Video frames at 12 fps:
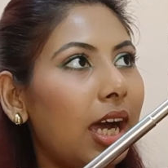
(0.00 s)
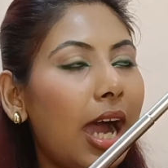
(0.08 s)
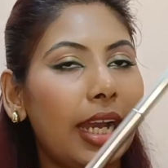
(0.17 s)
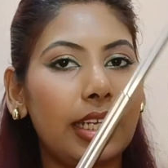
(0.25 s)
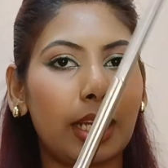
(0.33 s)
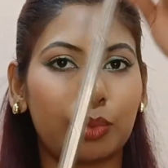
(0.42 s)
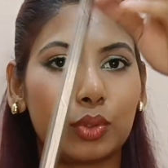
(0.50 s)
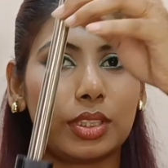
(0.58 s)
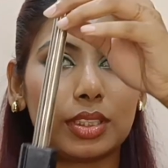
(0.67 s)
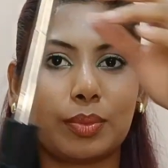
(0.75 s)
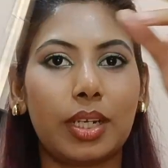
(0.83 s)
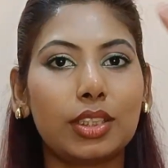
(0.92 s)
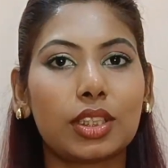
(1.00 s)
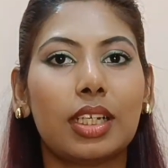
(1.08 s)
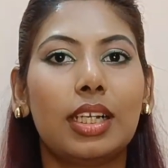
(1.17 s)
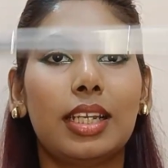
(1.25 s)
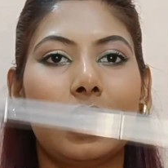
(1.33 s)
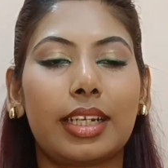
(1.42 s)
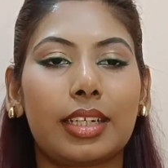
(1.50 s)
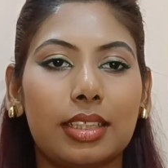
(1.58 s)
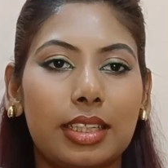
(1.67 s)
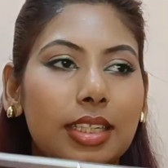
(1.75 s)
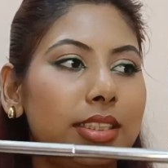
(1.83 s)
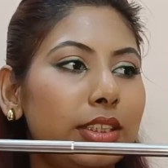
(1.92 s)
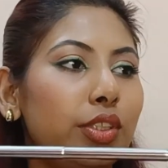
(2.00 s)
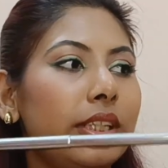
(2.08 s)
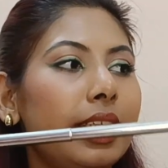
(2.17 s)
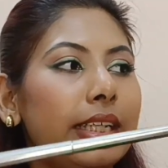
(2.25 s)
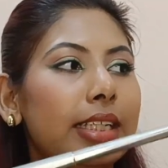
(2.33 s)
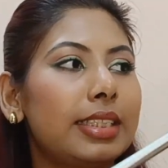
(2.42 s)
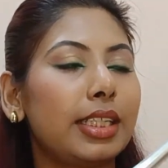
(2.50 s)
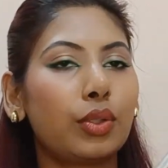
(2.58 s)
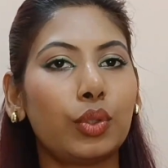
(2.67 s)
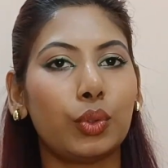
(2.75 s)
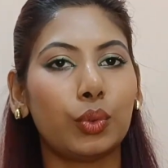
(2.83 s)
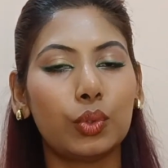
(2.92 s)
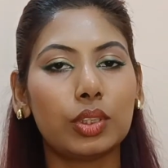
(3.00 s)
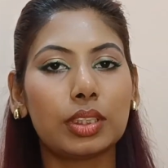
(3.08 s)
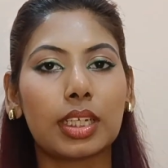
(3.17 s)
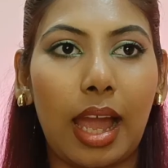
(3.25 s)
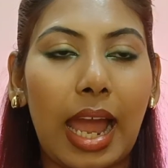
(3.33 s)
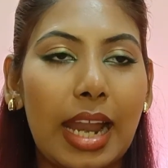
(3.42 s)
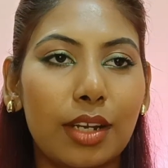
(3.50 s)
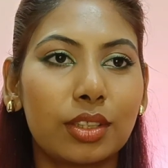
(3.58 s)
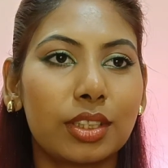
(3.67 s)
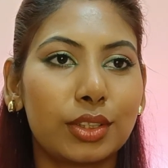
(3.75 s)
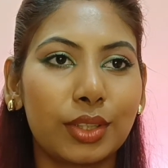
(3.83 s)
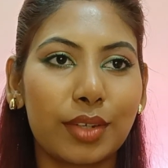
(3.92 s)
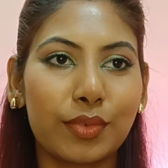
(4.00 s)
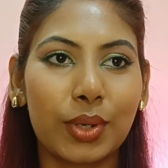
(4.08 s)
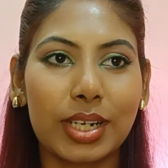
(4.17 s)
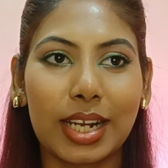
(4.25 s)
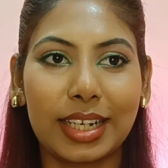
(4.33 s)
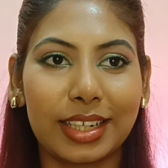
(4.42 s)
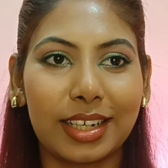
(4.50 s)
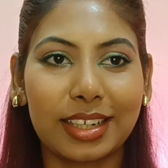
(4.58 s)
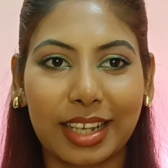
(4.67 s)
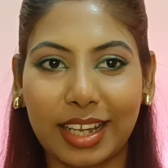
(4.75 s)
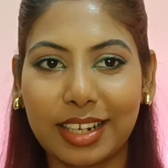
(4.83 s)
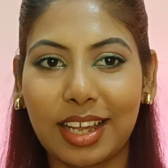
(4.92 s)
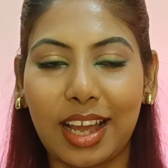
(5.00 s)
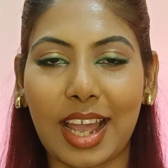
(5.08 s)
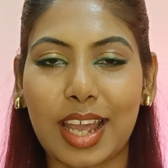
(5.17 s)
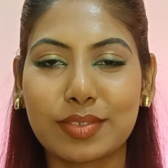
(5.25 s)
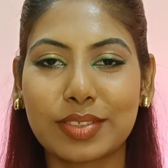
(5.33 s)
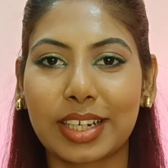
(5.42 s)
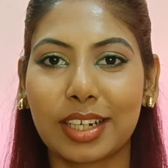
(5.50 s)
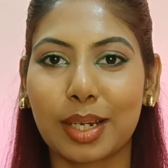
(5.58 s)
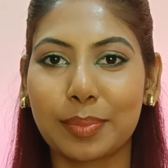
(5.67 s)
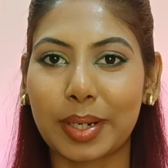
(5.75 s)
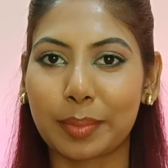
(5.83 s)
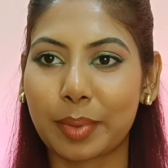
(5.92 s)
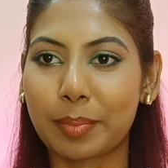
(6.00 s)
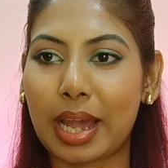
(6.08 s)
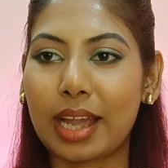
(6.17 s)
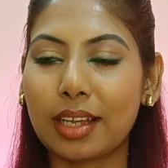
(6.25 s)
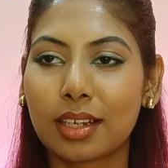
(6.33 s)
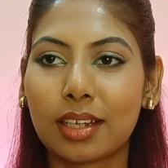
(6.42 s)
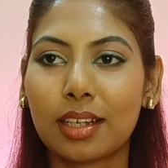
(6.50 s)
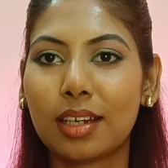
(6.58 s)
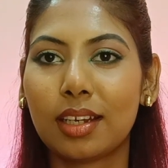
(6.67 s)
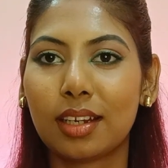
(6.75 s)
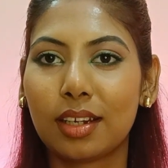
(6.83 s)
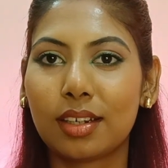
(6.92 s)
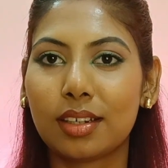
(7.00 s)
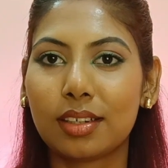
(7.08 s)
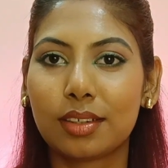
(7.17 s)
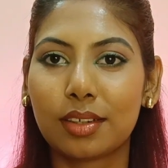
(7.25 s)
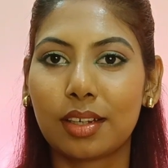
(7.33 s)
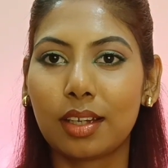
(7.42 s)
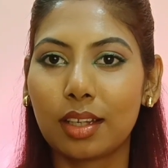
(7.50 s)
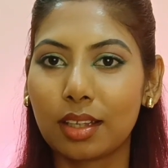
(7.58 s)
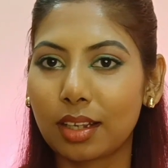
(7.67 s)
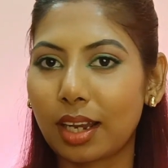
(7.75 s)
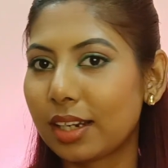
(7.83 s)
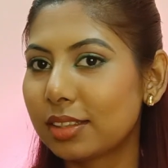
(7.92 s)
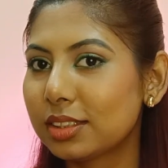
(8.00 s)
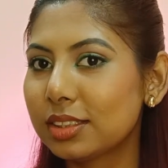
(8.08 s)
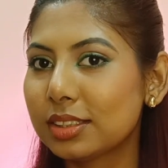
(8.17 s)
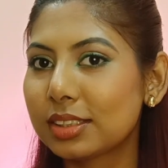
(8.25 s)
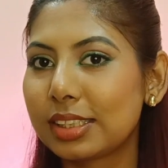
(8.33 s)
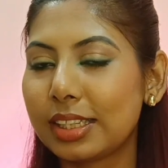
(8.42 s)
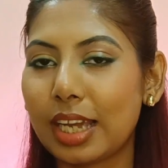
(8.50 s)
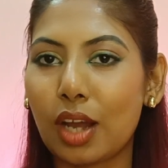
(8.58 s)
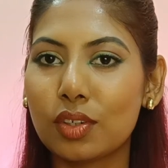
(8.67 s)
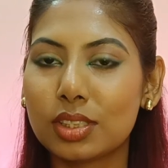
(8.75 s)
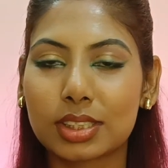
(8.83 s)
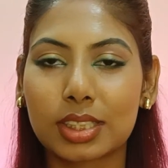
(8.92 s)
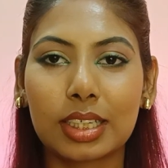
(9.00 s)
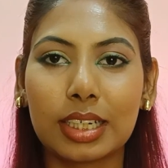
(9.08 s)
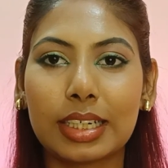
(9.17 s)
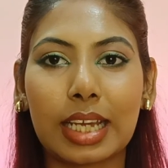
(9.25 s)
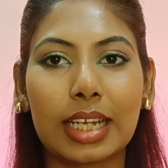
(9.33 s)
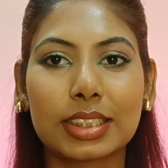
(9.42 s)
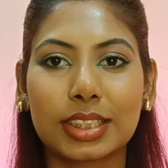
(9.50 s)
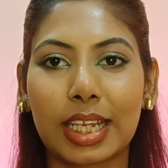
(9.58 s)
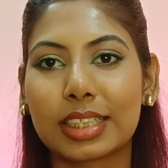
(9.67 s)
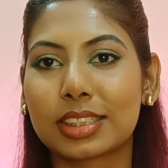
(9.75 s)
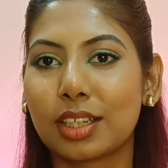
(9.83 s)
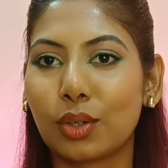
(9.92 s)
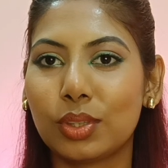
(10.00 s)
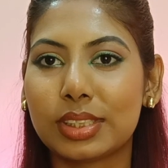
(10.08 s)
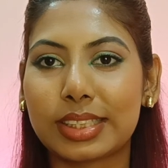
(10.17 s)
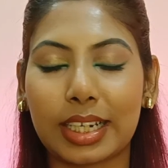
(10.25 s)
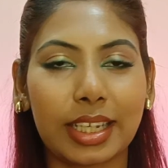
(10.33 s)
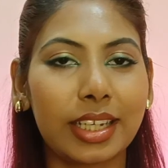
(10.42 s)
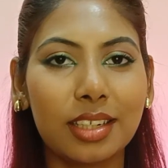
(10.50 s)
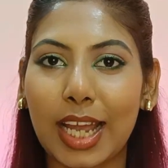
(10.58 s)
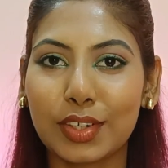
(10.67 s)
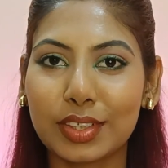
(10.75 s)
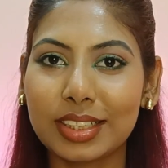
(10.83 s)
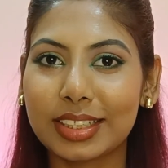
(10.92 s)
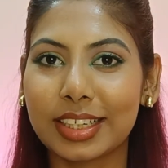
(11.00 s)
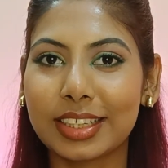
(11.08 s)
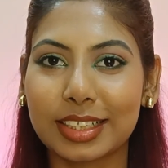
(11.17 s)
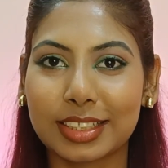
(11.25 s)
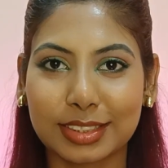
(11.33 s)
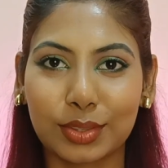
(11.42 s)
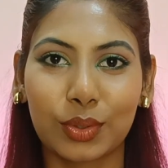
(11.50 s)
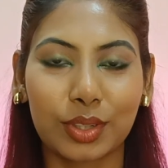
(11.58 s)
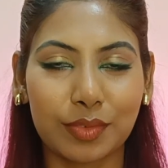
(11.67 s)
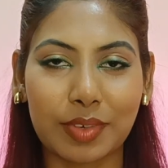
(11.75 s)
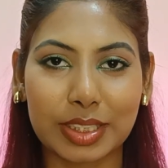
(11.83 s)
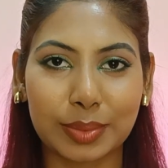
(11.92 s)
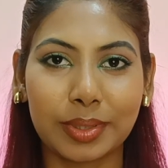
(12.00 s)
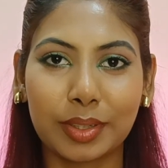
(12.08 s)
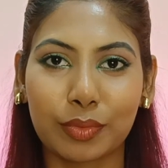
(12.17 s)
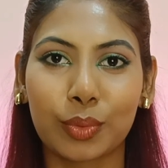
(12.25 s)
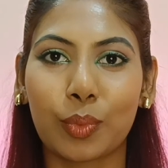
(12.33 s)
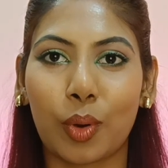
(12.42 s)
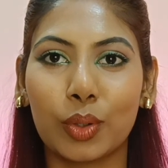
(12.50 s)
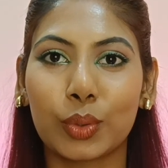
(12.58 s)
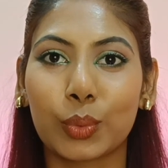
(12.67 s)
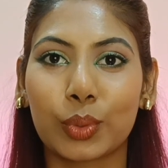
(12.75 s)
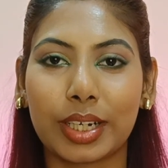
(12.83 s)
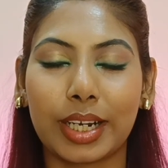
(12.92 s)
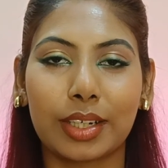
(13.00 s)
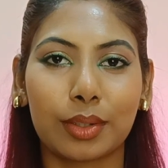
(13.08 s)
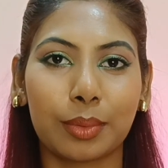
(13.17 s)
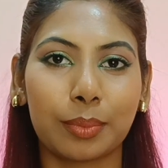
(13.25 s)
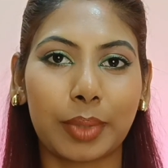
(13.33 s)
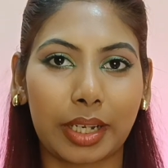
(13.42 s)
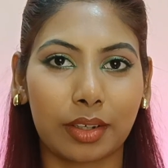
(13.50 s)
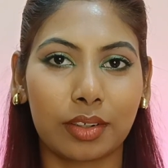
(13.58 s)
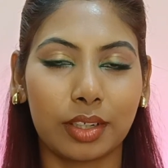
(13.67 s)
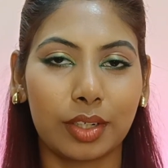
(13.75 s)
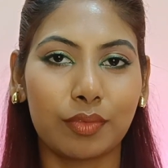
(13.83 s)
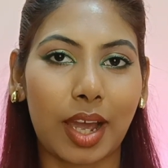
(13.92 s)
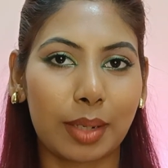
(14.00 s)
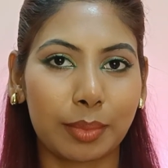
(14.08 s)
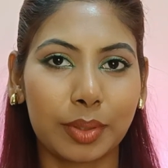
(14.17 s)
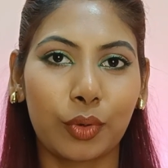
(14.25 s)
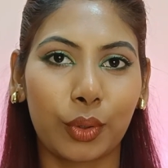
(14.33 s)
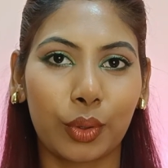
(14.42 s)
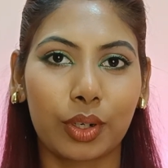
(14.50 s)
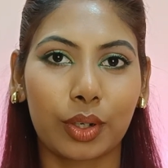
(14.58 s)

height up to this much. Like, it's really easy to use. And just to give you an idea, again, I have set it up at my back, and just see how instantly it has changed the whole setting. I really think it is a good investment if you want to create a better environment for your